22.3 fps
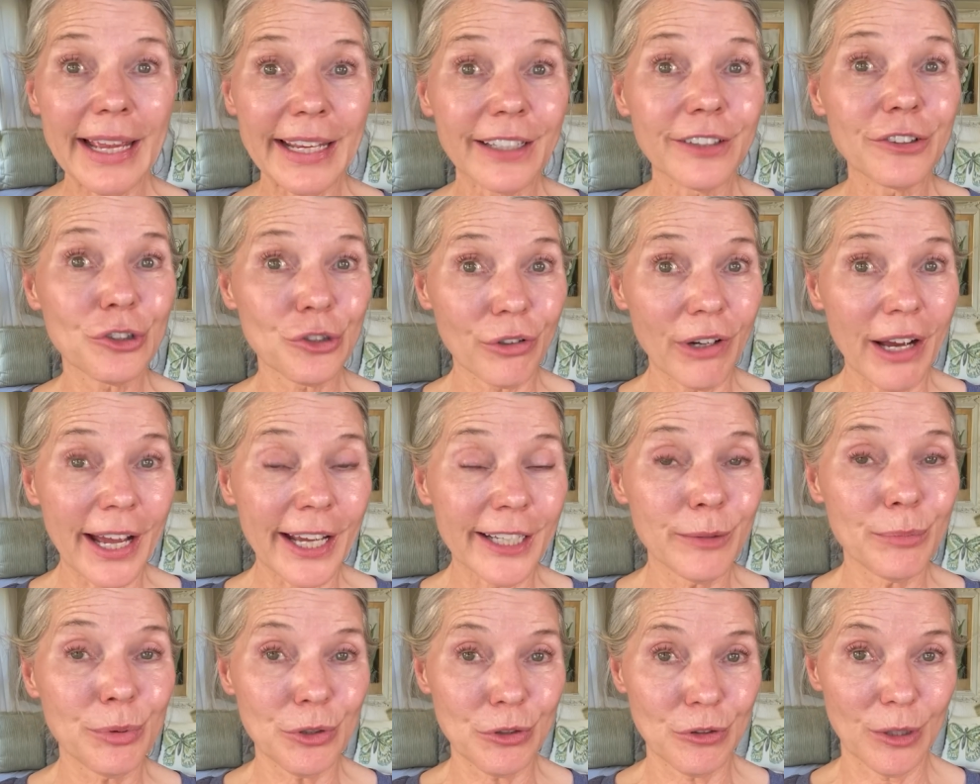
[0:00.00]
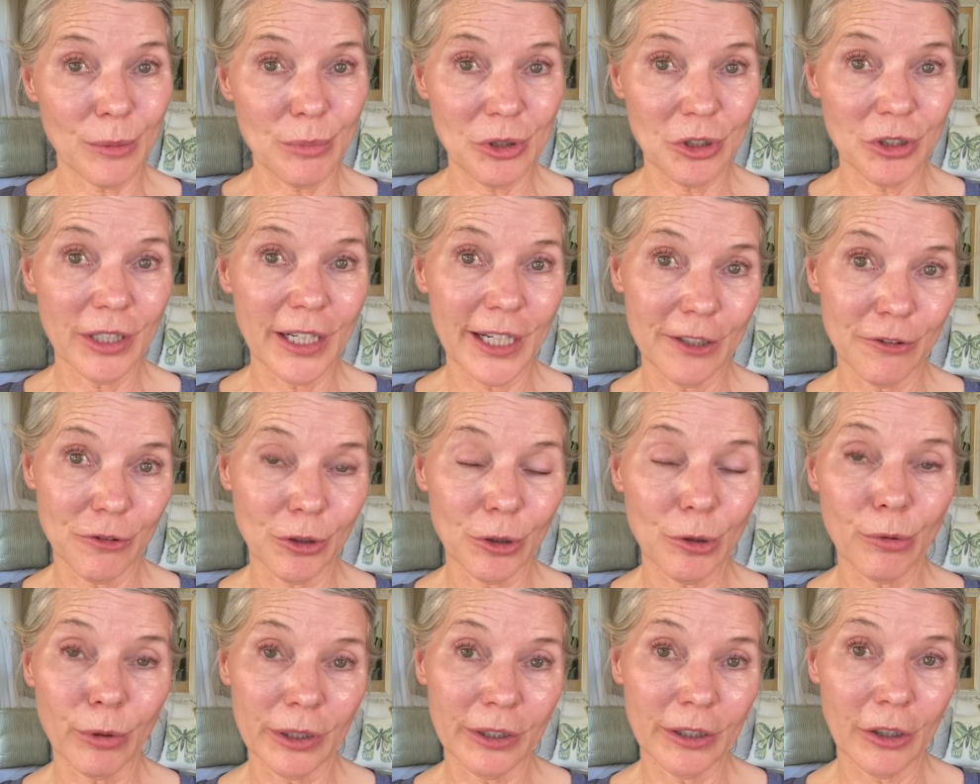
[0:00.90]
had tried prescription
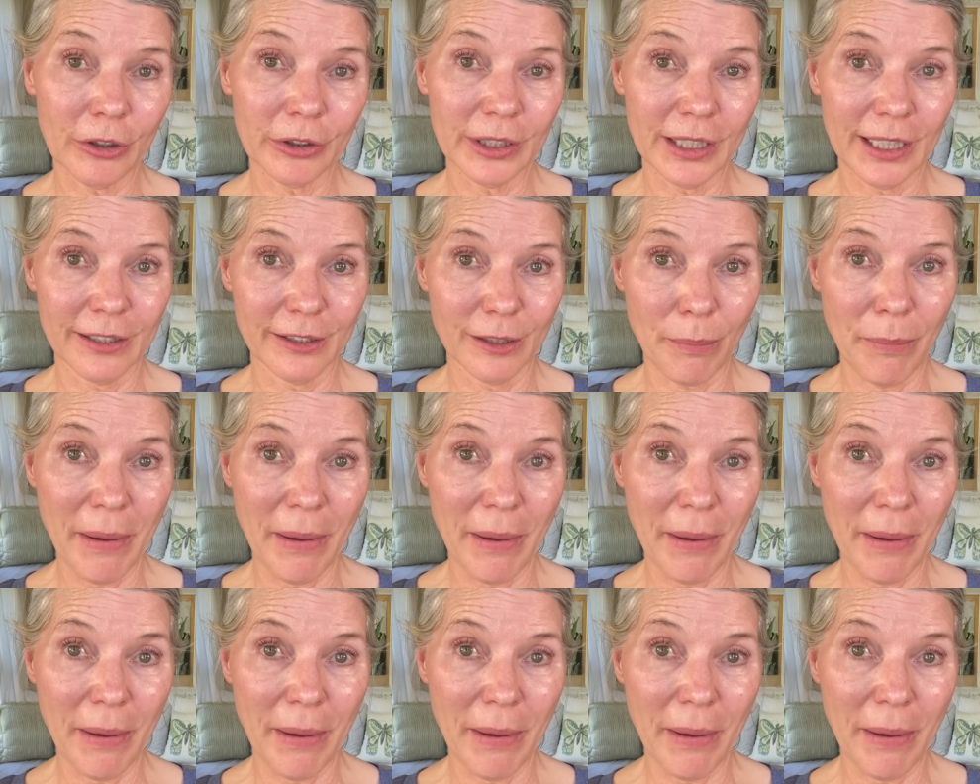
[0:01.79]
hydroquinone in the